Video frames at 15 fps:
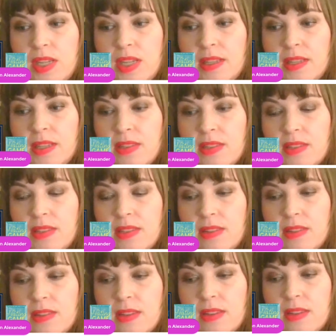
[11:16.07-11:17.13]

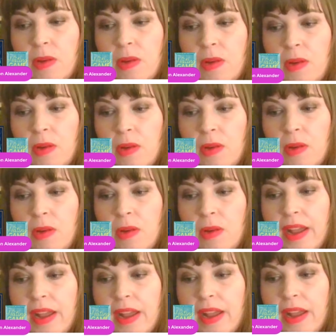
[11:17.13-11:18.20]
buildings inspired
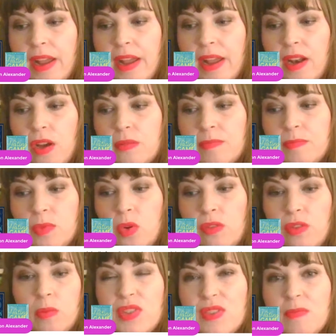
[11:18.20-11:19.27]
over all
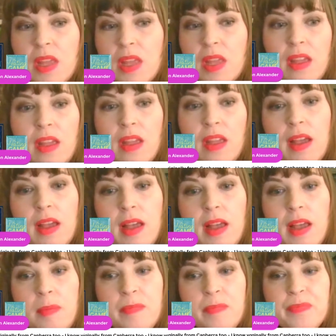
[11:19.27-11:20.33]
four books?
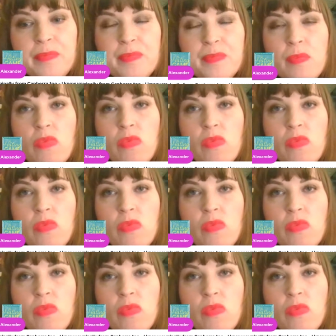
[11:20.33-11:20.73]
Um,